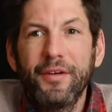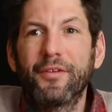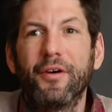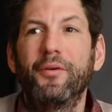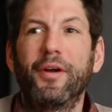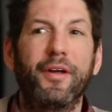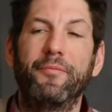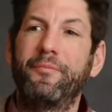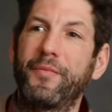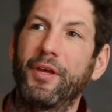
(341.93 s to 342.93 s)
So,
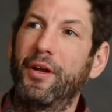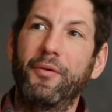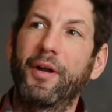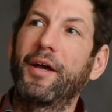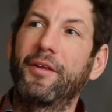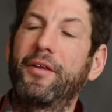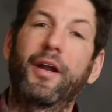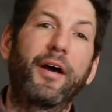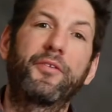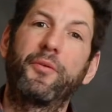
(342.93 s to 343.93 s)
and I
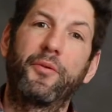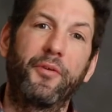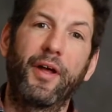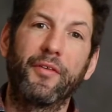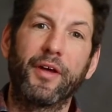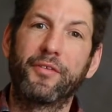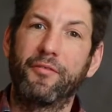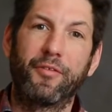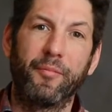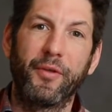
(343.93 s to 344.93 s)
also learned that lesson
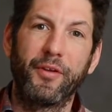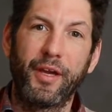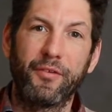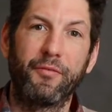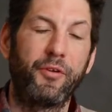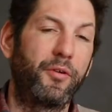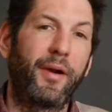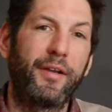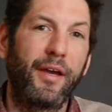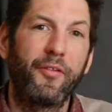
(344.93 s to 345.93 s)
from the days of doing
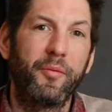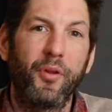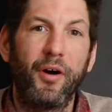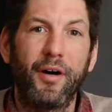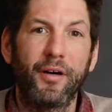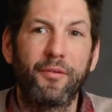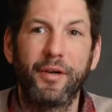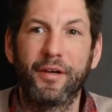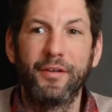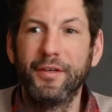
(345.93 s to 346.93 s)
my daily blog,
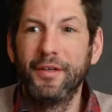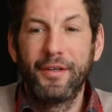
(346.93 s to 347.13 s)
where,